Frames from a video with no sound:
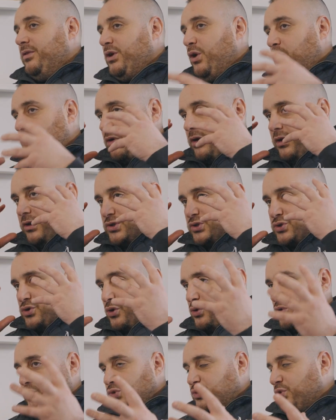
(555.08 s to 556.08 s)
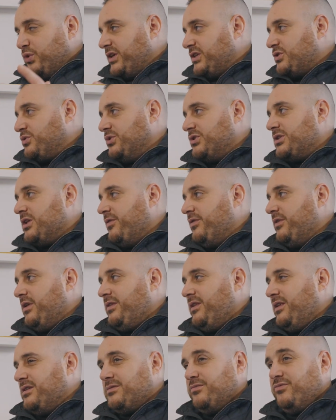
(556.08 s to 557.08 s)
the Oculus goggles, all that sort of stuff. And I
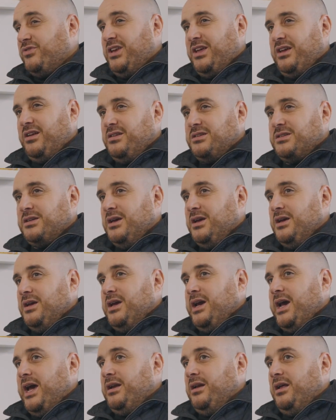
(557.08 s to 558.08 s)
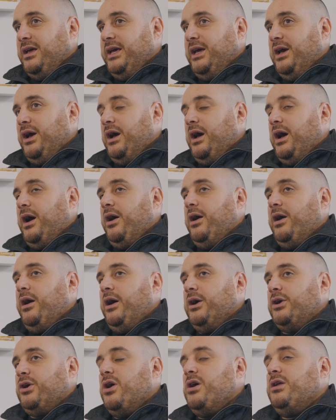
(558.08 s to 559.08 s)
think that's ridiculous. And
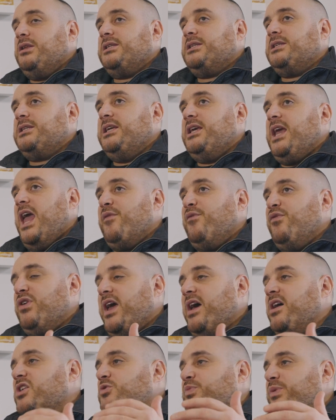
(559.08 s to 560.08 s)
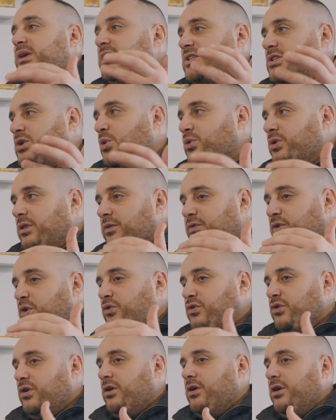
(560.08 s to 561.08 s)
I can't see every house being sold in the
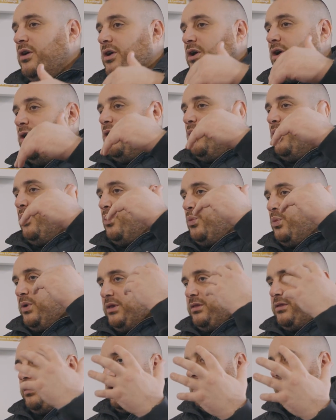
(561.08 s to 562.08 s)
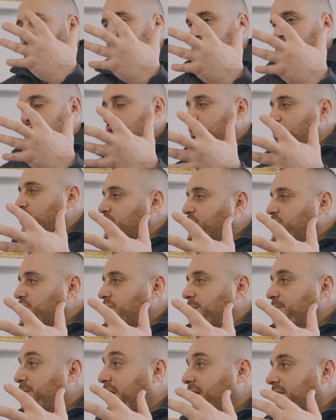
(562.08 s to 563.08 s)
future with virtual goggles,
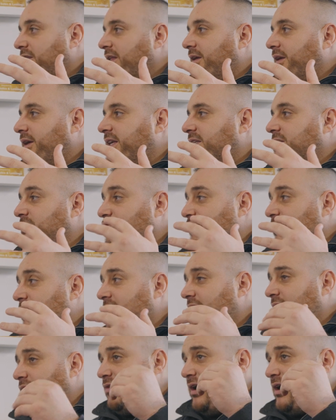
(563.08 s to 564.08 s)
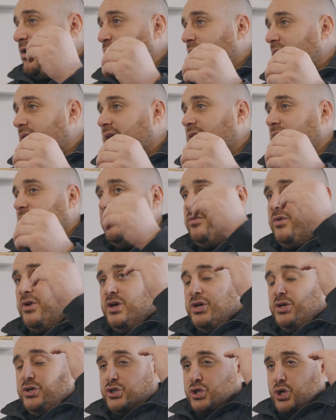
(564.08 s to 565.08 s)
but I think it's a really great way of
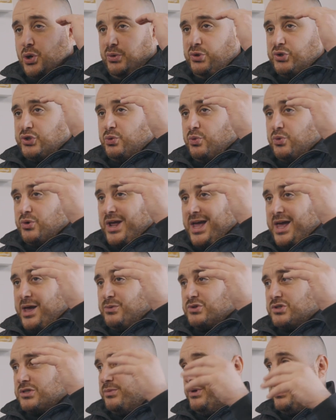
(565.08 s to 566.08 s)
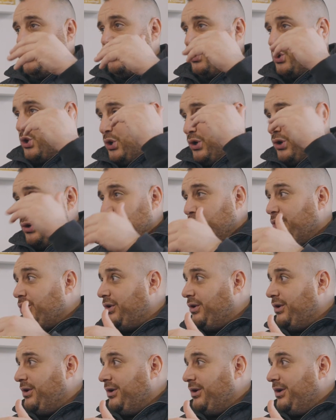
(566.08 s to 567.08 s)
showing someone how something could
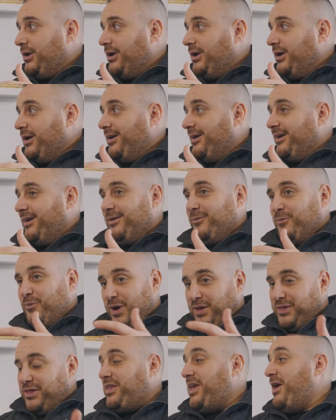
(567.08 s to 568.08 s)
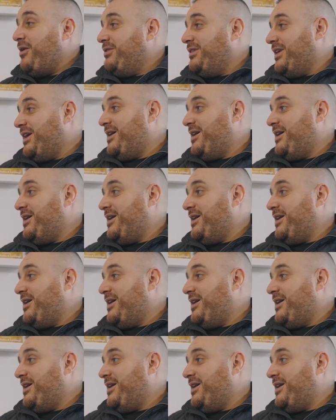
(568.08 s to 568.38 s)
look when they're there in the